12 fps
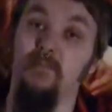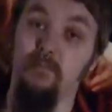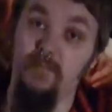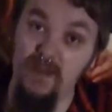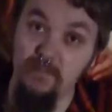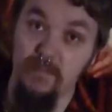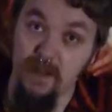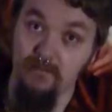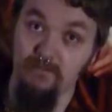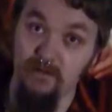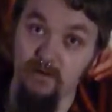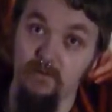The big
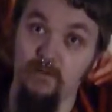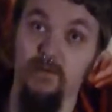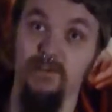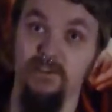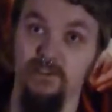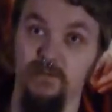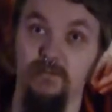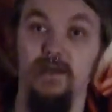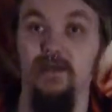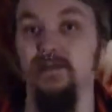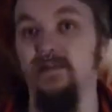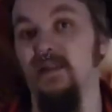benefit of our
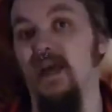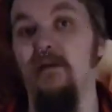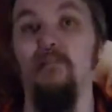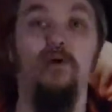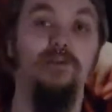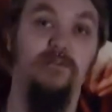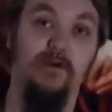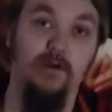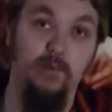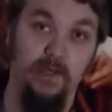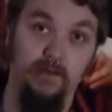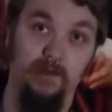system is the game runs
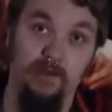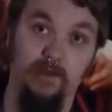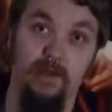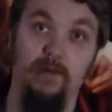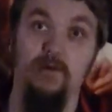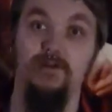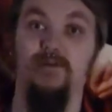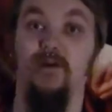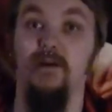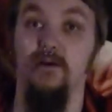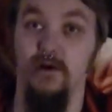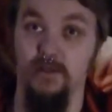very quickly. It runs
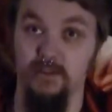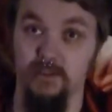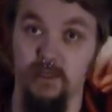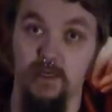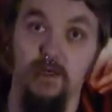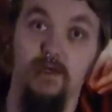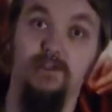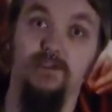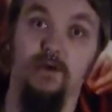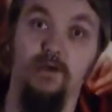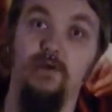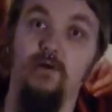very nice.
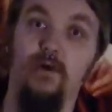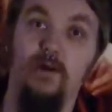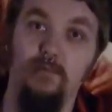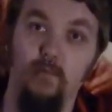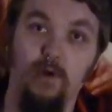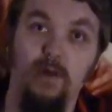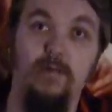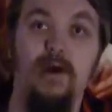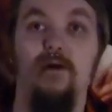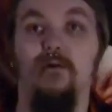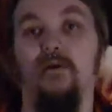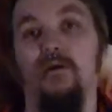So you don't have to worry
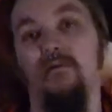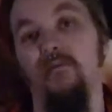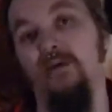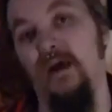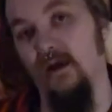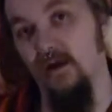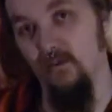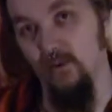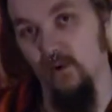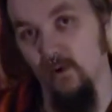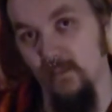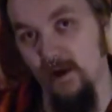about getting
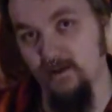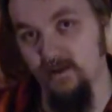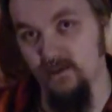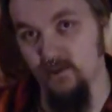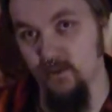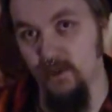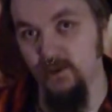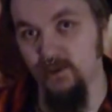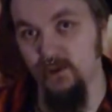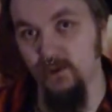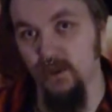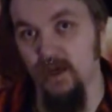into a combat
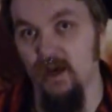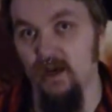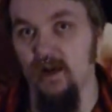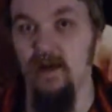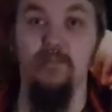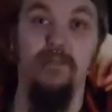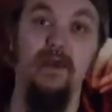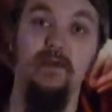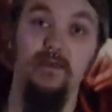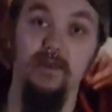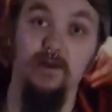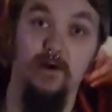situation and it
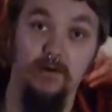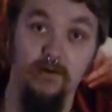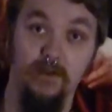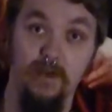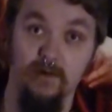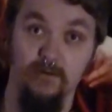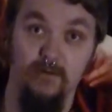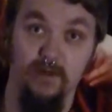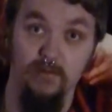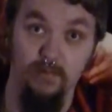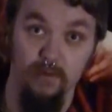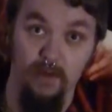being the entire encounter
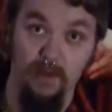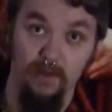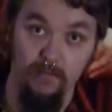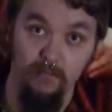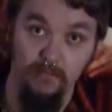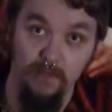that you play.